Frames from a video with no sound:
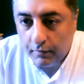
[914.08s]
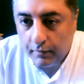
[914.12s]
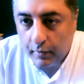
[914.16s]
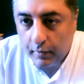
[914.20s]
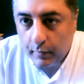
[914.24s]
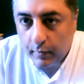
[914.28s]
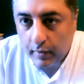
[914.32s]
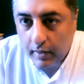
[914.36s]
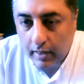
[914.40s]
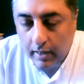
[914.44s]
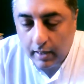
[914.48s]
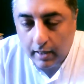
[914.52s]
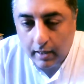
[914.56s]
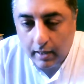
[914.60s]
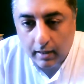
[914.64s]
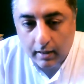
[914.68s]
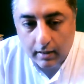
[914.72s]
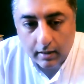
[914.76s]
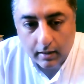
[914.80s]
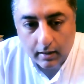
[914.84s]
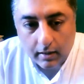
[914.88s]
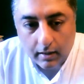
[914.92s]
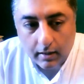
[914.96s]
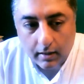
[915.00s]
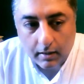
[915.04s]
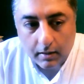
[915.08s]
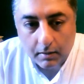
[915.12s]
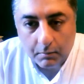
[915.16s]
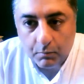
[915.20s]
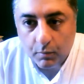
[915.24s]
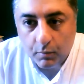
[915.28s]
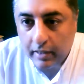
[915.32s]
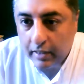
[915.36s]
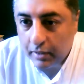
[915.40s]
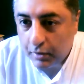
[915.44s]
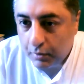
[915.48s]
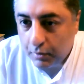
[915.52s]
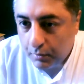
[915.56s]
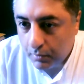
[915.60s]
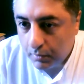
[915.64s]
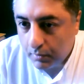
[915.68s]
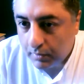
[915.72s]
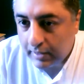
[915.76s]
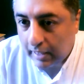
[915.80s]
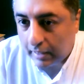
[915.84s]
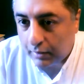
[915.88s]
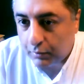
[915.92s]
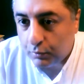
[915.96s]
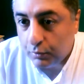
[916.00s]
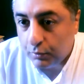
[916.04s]
very rare uh,
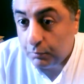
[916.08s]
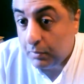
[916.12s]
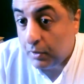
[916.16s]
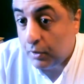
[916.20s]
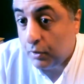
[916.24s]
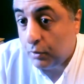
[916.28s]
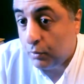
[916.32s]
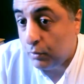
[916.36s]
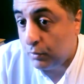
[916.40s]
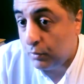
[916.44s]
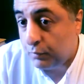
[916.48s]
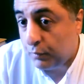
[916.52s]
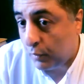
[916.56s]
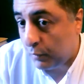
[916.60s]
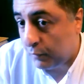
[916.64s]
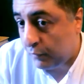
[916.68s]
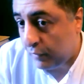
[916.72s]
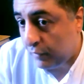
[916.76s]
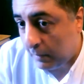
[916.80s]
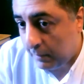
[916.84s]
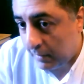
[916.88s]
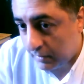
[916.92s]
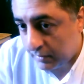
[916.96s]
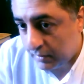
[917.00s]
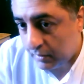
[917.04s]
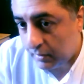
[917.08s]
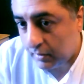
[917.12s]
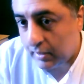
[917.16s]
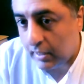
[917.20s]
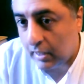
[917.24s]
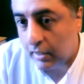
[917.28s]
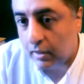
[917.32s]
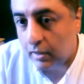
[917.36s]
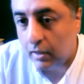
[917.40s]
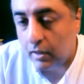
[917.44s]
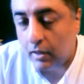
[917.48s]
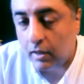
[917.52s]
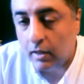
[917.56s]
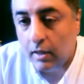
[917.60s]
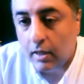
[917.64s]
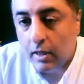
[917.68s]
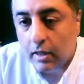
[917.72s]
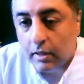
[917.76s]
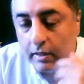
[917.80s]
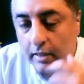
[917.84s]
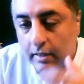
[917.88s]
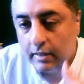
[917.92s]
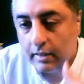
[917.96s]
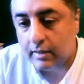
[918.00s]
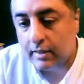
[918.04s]
molecules that could be used yeah. for pharmaceutical.
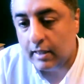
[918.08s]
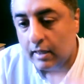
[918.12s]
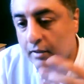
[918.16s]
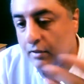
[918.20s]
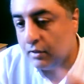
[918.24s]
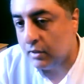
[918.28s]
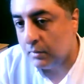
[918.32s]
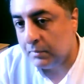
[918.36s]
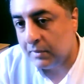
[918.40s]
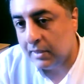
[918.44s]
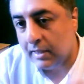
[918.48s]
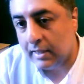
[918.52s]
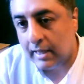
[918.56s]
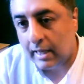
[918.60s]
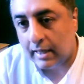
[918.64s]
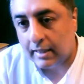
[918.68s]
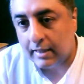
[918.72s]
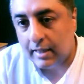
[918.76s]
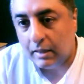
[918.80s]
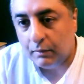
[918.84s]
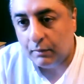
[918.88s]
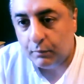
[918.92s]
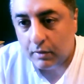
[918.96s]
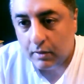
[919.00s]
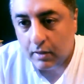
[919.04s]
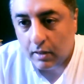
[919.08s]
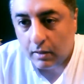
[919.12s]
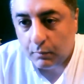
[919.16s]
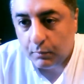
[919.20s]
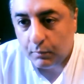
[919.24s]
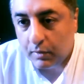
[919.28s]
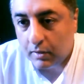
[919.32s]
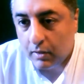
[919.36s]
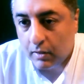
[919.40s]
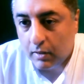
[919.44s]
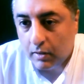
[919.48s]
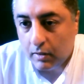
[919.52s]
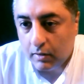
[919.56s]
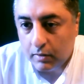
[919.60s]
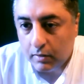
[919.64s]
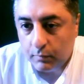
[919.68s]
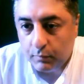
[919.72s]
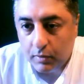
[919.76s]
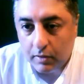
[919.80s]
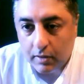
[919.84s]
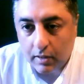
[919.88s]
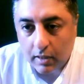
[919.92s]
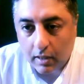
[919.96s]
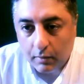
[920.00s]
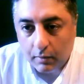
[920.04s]
is there something like that with the, with the,
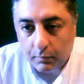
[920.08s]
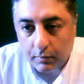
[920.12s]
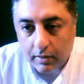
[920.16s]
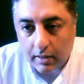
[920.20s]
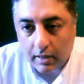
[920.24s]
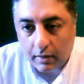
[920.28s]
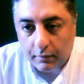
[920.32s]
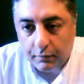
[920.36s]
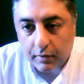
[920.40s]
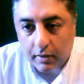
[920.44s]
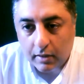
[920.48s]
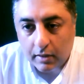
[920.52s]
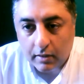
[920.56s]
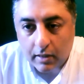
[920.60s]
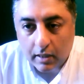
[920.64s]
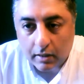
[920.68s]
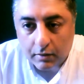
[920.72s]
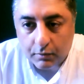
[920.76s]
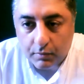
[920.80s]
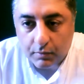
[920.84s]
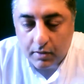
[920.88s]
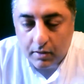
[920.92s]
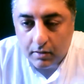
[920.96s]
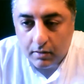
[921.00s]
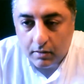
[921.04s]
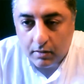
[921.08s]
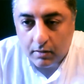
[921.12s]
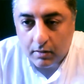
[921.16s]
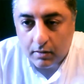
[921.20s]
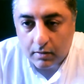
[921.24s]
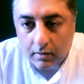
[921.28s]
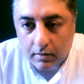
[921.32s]
with the, with the African countries?